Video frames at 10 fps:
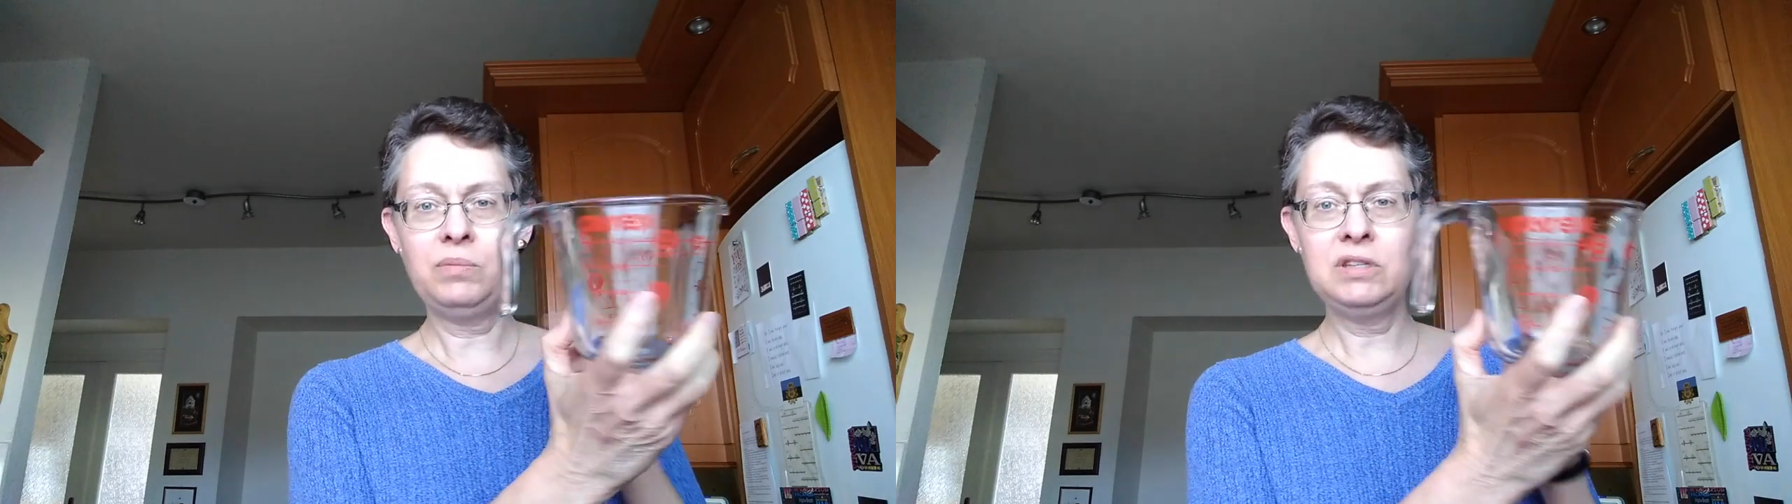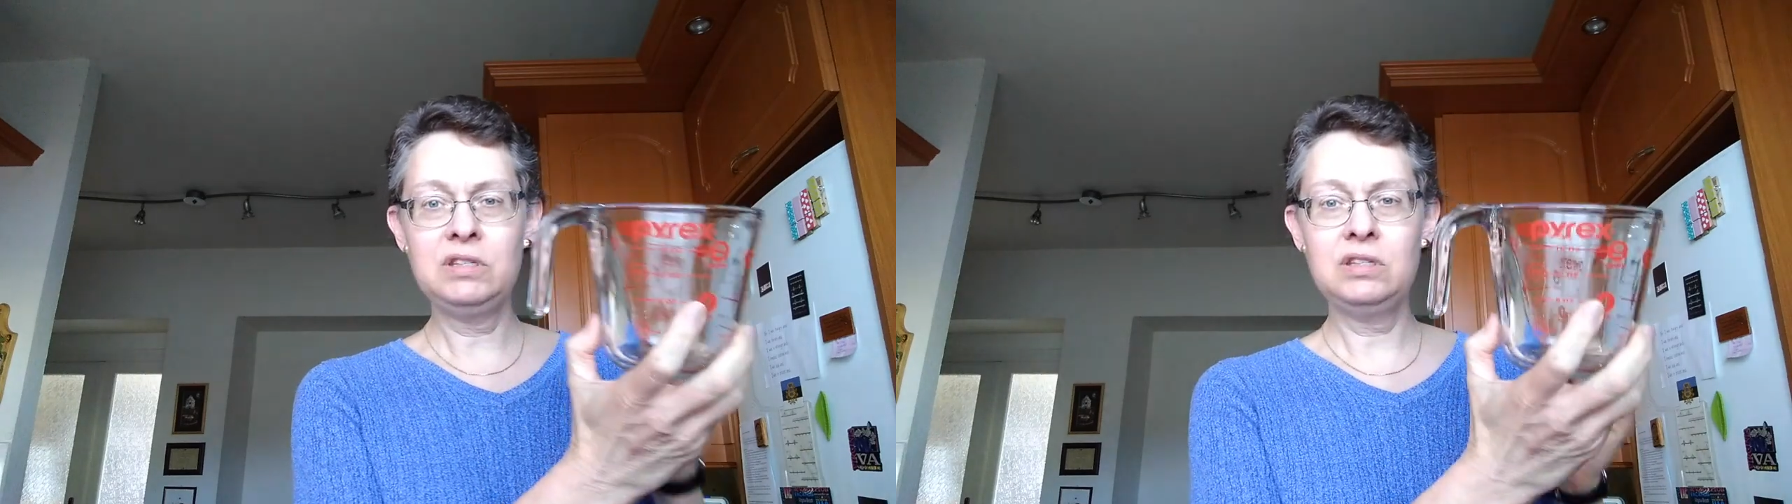
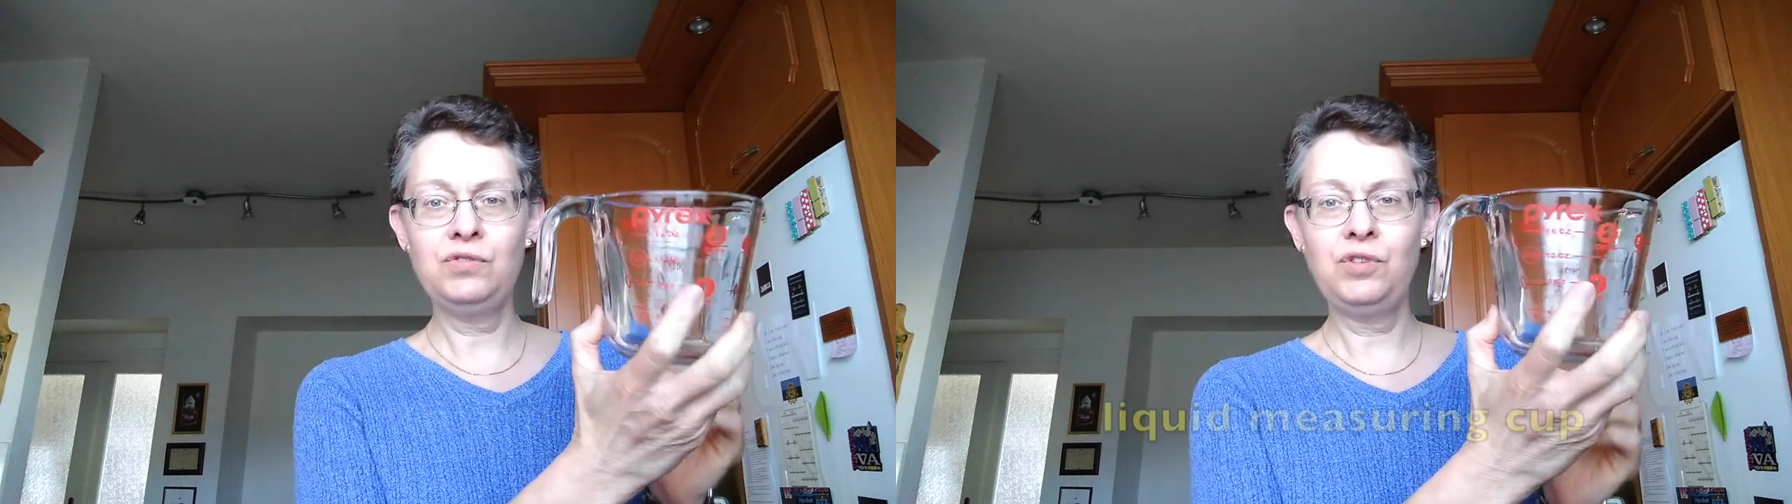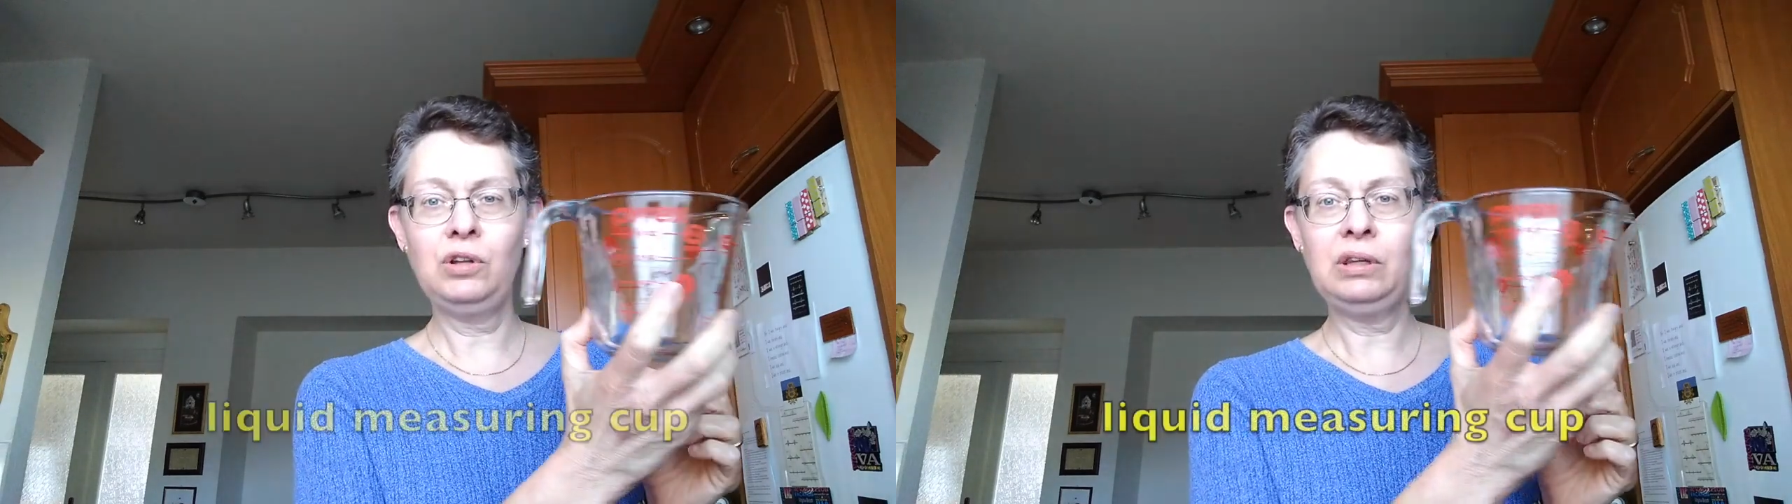This is
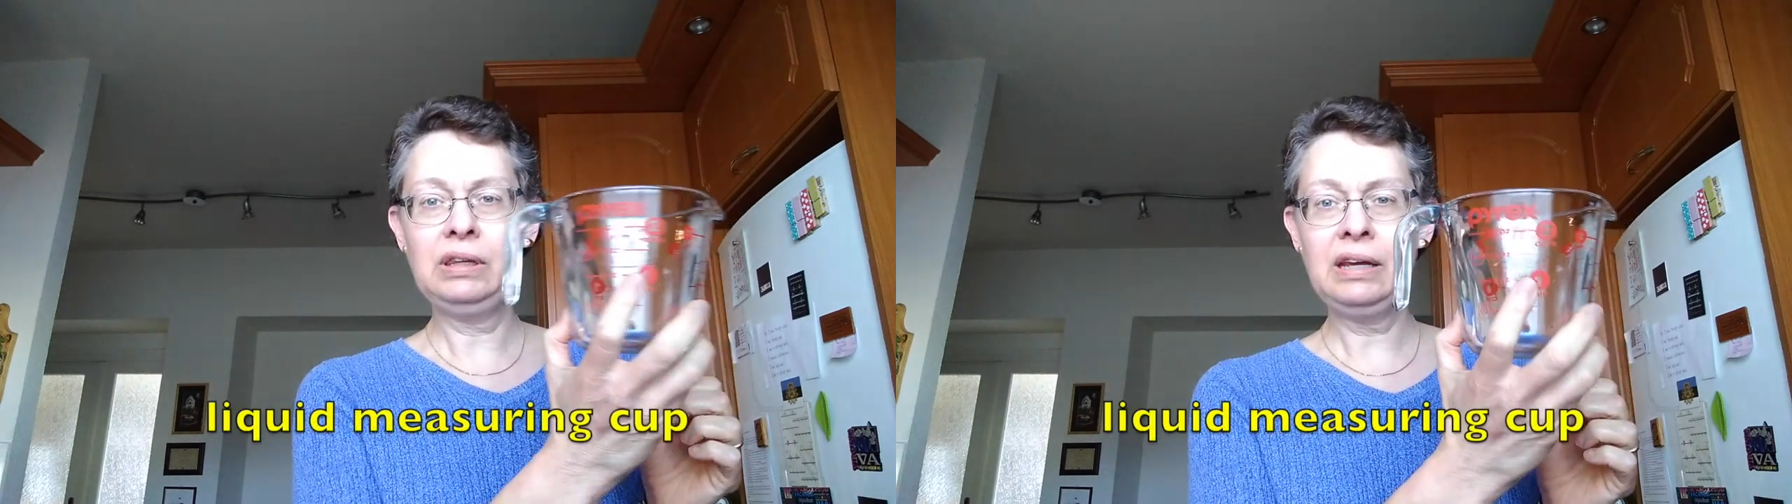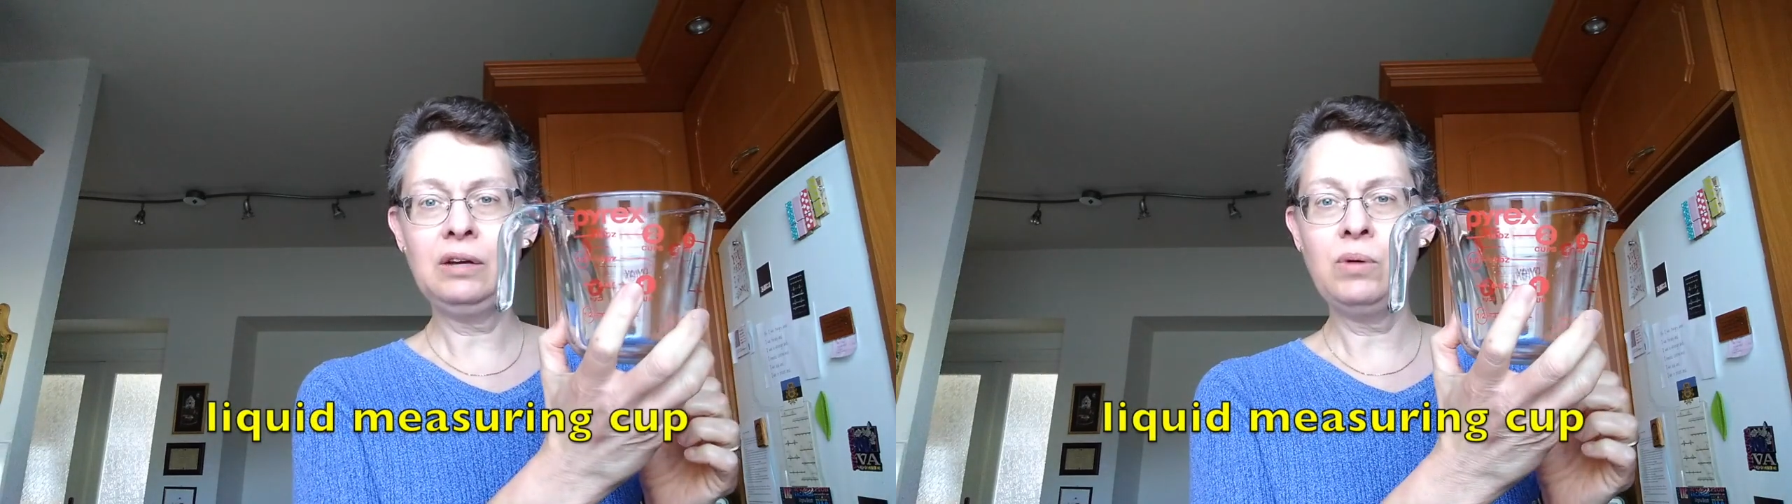for
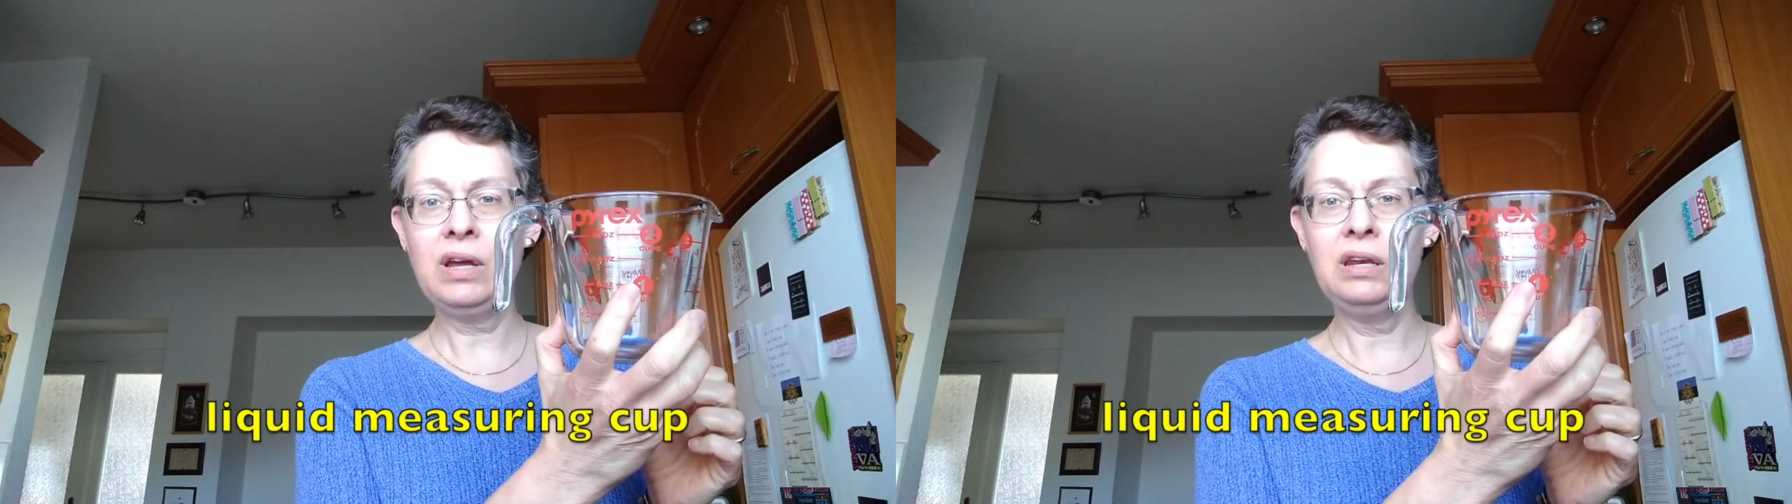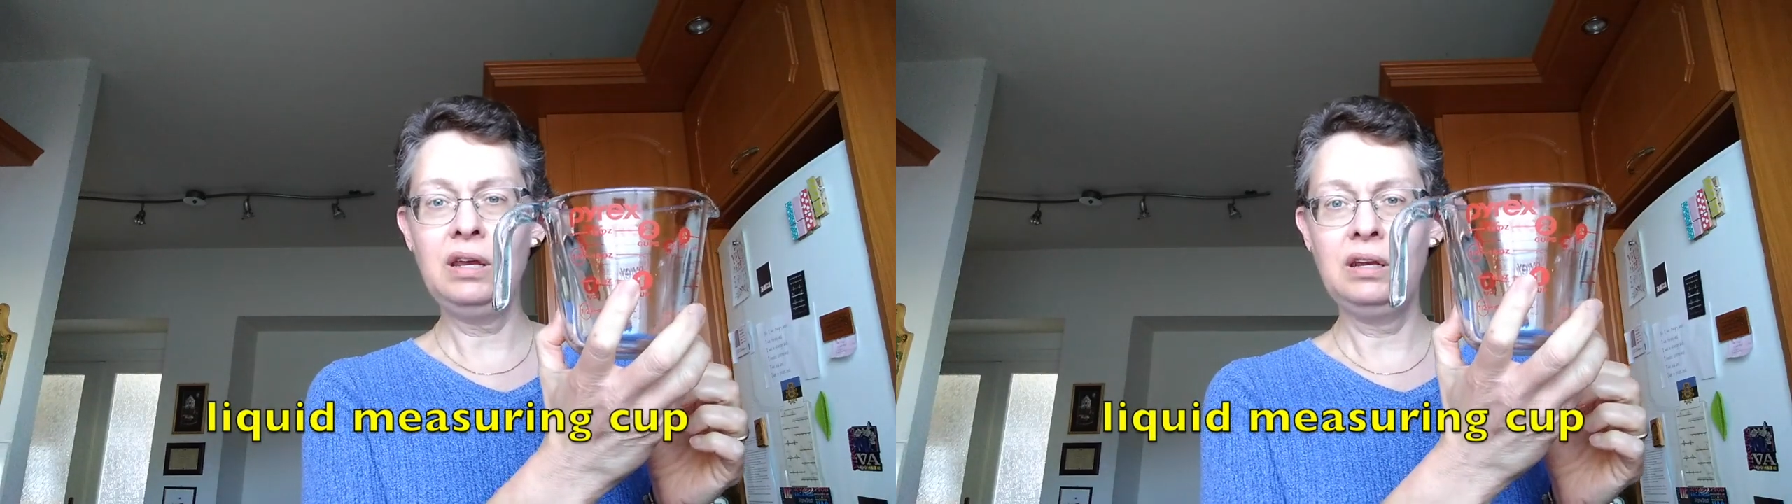
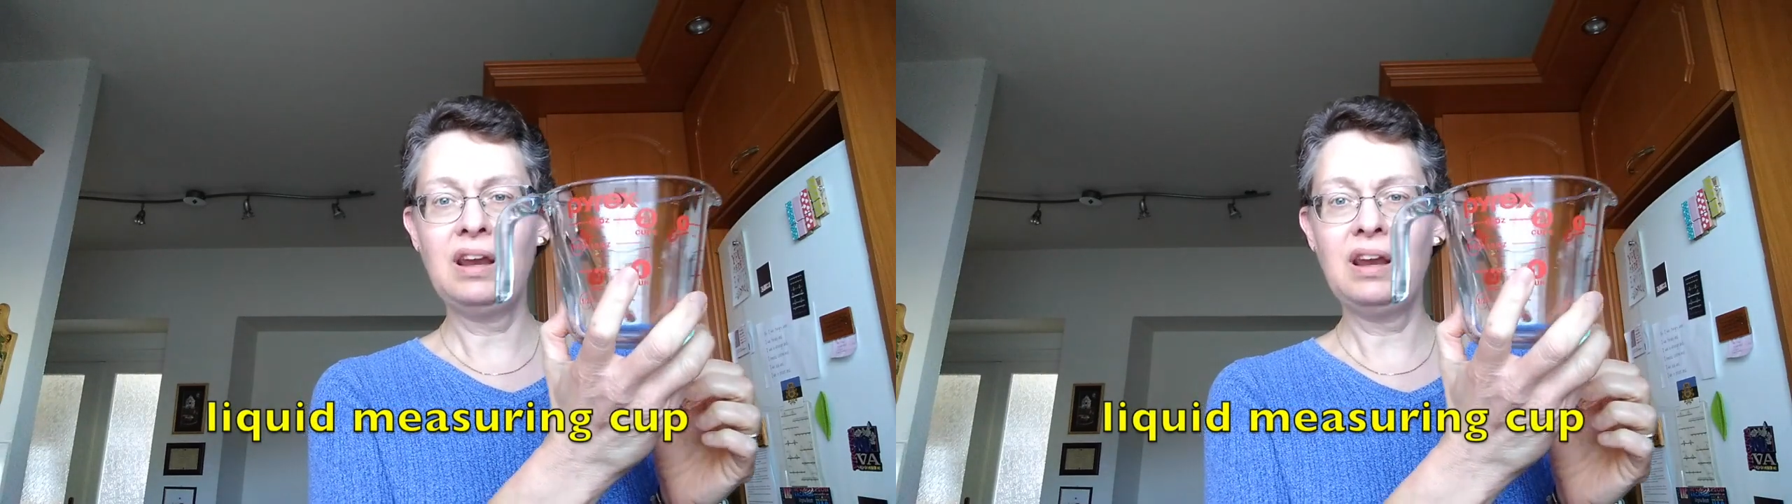liquid,